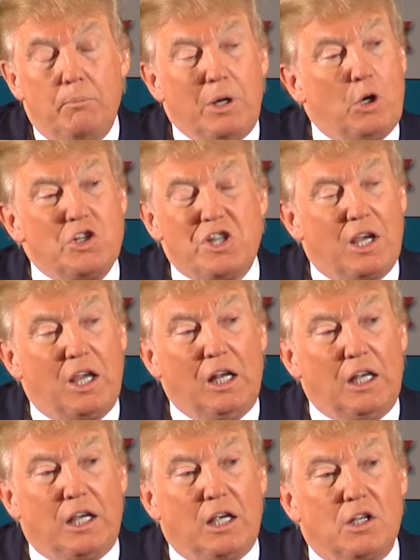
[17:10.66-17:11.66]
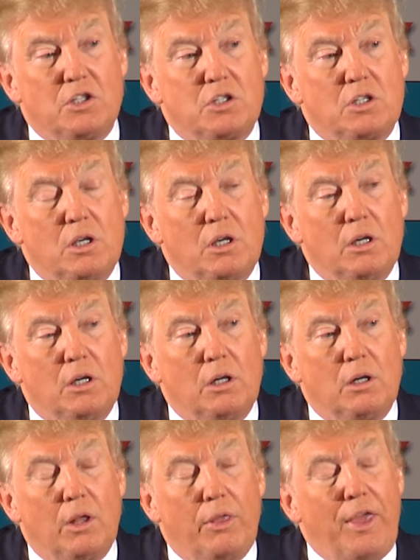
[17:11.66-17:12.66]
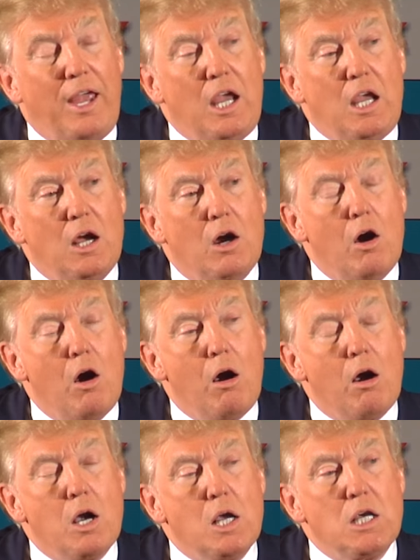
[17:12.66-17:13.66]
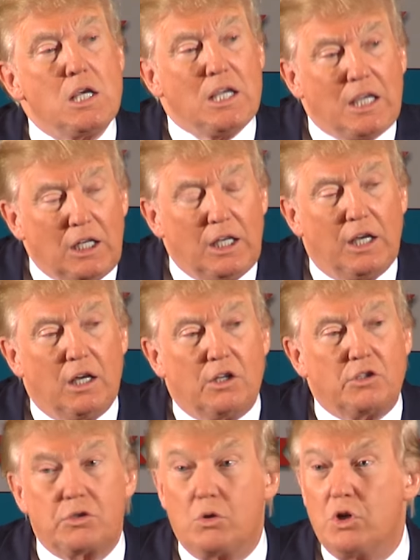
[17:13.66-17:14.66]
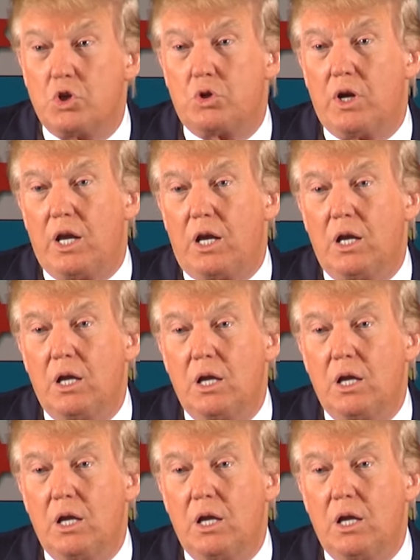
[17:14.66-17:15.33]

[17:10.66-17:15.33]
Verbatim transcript: because they're killing us. They are killing us on trade.